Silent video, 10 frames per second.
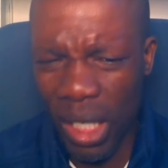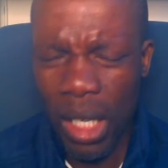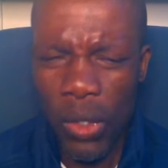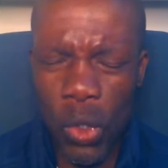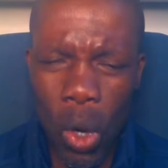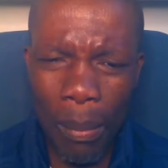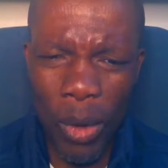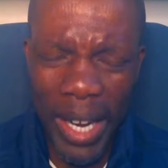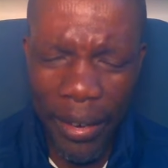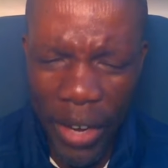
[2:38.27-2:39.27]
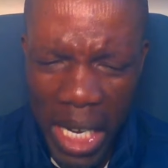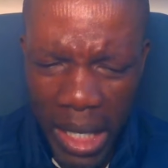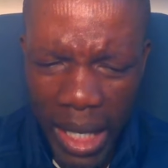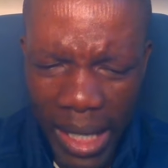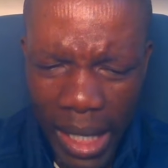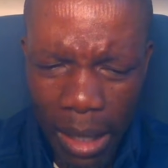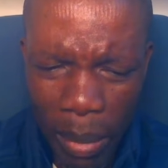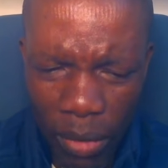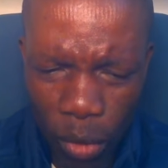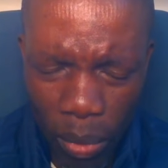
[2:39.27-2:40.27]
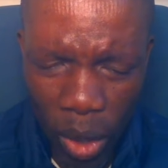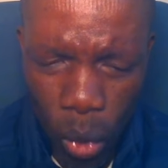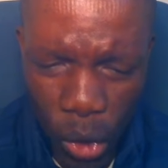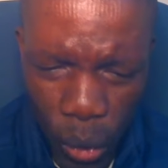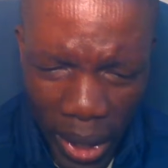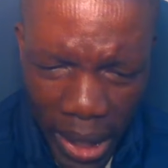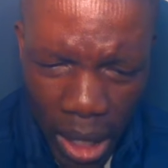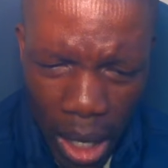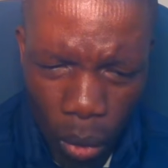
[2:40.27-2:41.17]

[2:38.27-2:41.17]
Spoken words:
So I'm going to read a statement from the consulate,